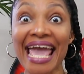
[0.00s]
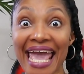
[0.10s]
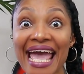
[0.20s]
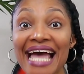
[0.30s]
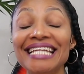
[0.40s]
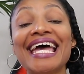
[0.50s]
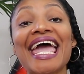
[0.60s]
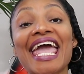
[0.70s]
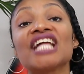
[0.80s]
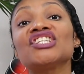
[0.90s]
And
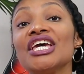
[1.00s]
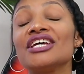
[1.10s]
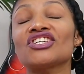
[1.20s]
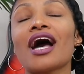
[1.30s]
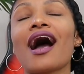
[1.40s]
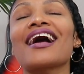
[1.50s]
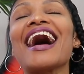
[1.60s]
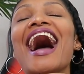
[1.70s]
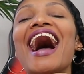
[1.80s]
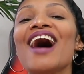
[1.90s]
Angie Hitchcock,
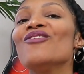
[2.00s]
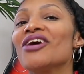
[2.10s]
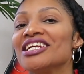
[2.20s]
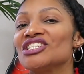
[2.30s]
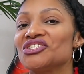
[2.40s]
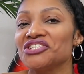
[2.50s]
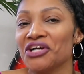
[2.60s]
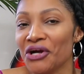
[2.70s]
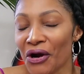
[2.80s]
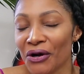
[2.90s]
I wanted to
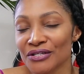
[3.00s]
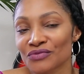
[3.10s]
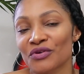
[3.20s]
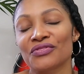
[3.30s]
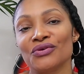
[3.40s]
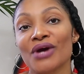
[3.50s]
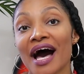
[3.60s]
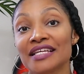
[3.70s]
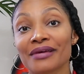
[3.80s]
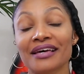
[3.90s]
share hers with you
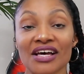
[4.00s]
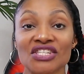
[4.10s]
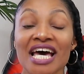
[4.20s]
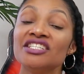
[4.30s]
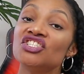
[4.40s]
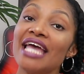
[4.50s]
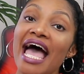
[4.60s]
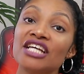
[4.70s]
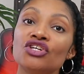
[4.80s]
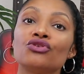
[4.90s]
guys because she
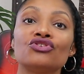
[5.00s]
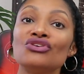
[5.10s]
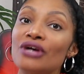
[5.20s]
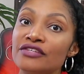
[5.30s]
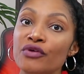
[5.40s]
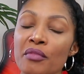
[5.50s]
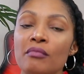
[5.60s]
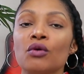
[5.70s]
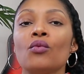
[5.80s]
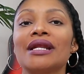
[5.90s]
actually, do you guys
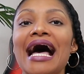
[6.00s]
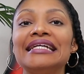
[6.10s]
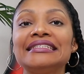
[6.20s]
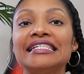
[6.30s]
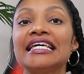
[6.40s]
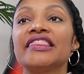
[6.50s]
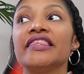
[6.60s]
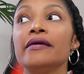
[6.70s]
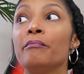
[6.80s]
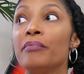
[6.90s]
remember when I did
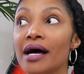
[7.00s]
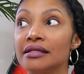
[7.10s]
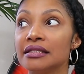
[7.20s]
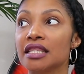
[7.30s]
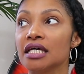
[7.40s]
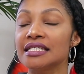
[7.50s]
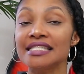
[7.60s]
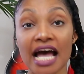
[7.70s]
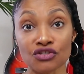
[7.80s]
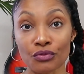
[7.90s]
the button, the
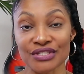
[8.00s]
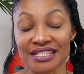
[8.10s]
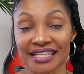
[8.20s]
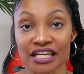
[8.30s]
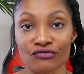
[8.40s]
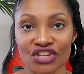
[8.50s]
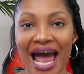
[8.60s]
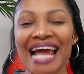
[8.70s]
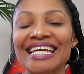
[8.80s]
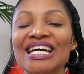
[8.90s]
detachable sleeve
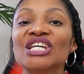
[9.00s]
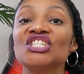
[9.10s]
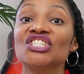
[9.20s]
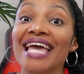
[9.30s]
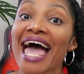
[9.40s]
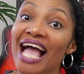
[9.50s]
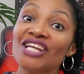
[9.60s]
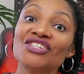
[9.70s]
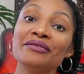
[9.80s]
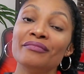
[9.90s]
jacket? She
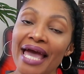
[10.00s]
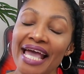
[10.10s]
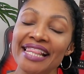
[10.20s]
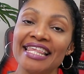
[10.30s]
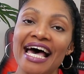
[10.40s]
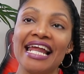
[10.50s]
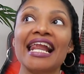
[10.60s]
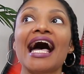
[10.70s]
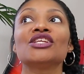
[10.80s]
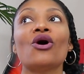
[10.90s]
actually made that,
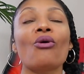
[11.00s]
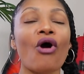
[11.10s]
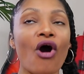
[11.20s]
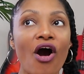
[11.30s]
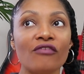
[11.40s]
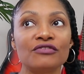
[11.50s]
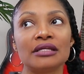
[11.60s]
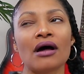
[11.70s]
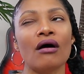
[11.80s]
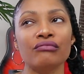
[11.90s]
and I don't
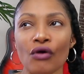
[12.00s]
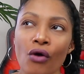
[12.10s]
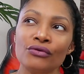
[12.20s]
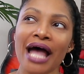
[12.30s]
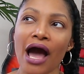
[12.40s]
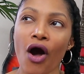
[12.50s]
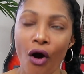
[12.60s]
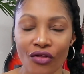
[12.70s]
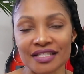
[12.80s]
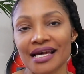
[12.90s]
often, not
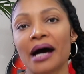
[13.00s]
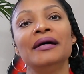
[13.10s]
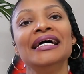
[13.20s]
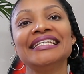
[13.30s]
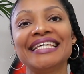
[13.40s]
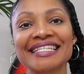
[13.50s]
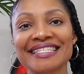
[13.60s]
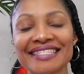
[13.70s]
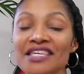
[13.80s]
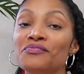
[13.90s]
all the time, get
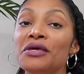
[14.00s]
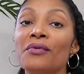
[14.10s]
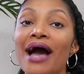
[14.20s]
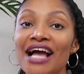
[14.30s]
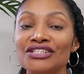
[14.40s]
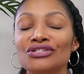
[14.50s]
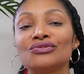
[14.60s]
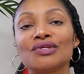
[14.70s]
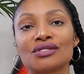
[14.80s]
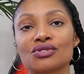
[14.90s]
to see people actually
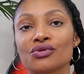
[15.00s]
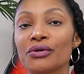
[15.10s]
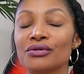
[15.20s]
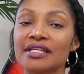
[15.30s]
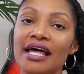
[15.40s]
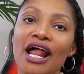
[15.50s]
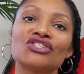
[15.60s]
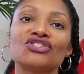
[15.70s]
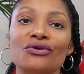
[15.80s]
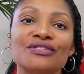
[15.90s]
do the tutorials that I
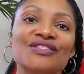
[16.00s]
show.